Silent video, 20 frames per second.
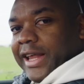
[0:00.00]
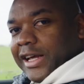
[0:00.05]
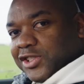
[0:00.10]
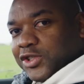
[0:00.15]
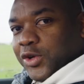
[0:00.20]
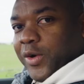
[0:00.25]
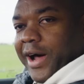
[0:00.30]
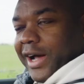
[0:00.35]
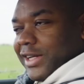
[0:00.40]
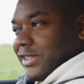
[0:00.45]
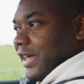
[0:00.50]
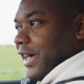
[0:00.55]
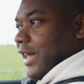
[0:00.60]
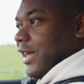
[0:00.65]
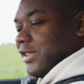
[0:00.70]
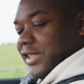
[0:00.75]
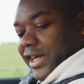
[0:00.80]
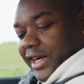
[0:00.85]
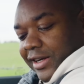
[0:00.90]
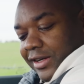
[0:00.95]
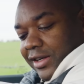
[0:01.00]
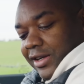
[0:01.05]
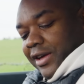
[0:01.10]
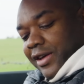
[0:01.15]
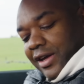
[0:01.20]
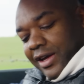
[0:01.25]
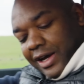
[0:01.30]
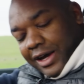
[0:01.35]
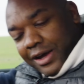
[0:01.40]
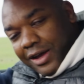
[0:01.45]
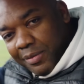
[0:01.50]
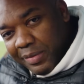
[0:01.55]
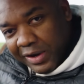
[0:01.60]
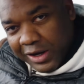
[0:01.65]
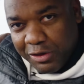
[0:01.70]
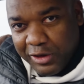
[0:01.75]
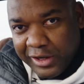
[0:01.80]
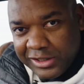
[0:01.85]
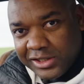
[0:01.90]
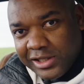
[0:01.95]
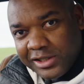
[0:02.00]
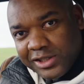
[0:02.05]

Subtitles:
that's not ideal, is it? But you think to